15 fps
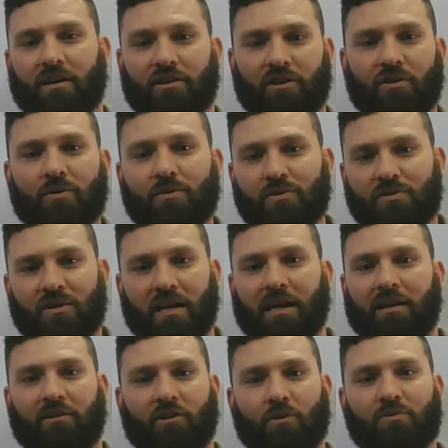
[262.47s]
used
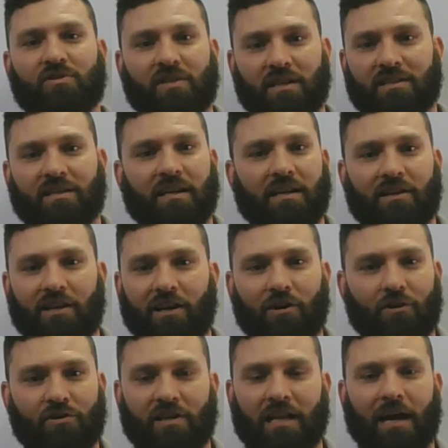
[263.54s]
in those 16
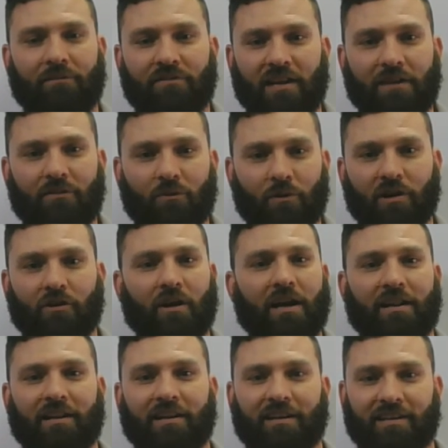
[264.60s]
years, and I've never
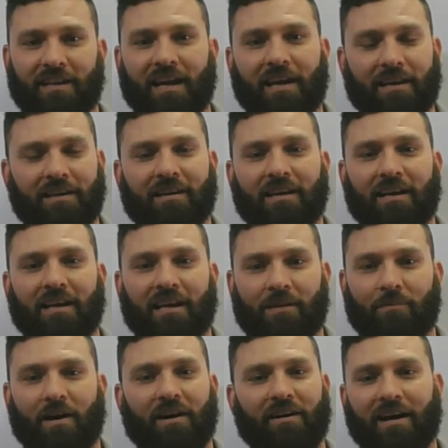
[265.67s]
regretted it a day in
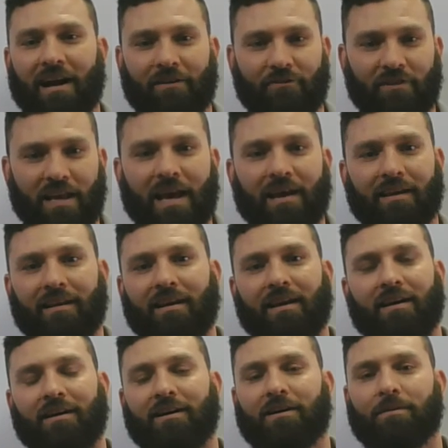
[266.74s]
my life yet.
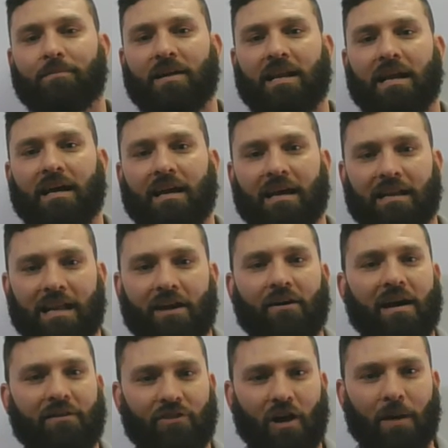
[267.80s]
And now
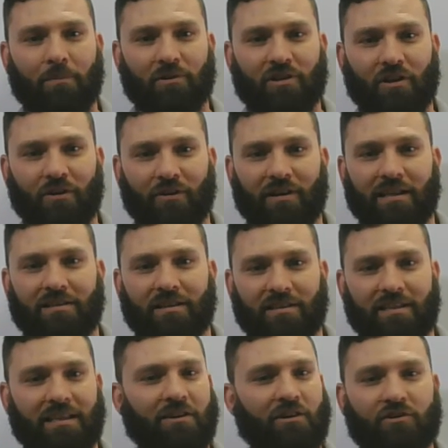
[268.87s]
have the opportunity to
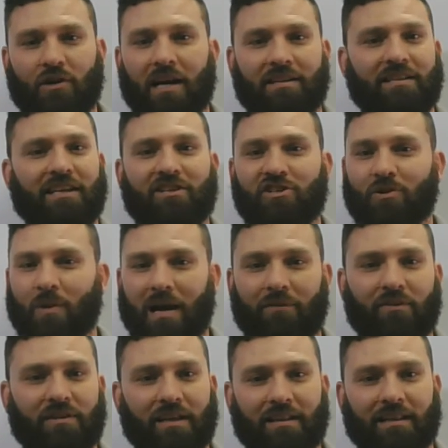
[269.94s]
try to teach you
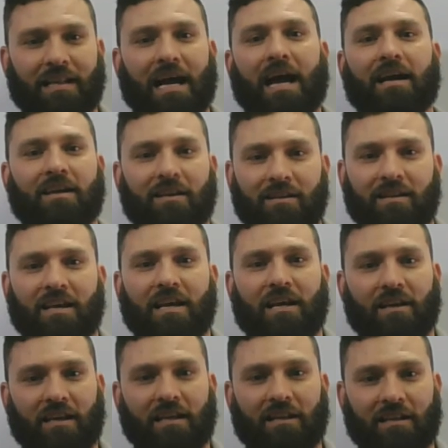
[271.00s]
everything that I can
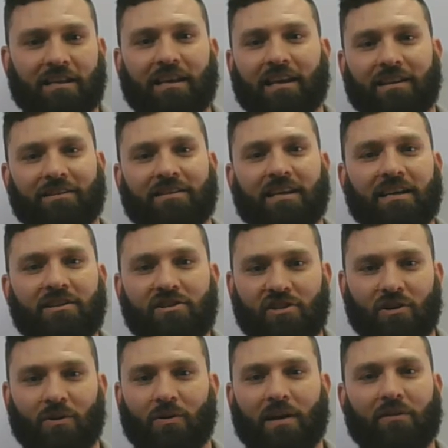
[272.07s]
teach
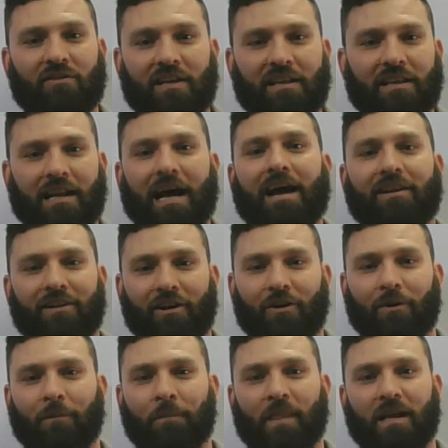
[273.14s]
you, everything that I
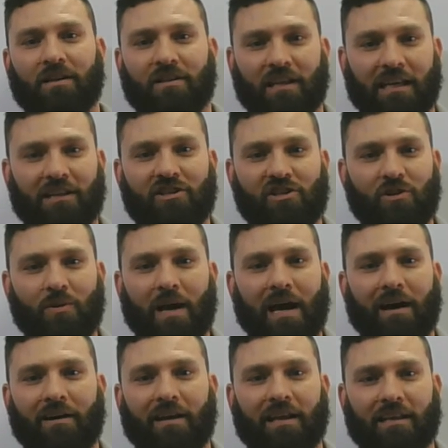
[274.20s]
know, to get you
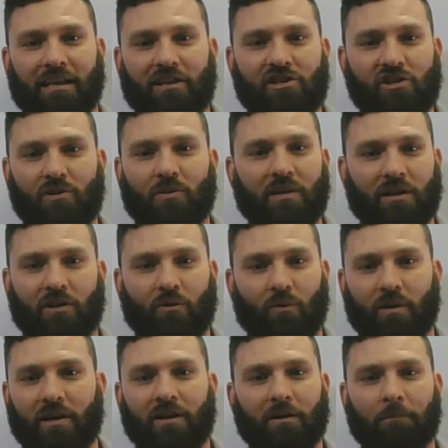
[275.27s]
out and get you in a
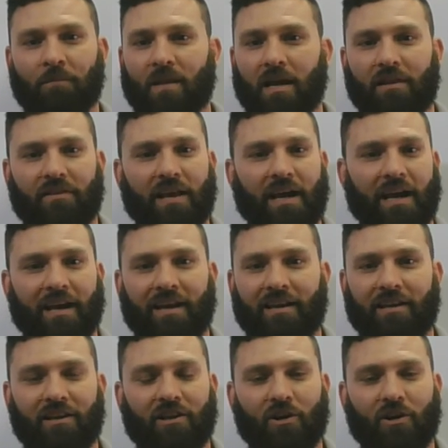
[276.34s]
career that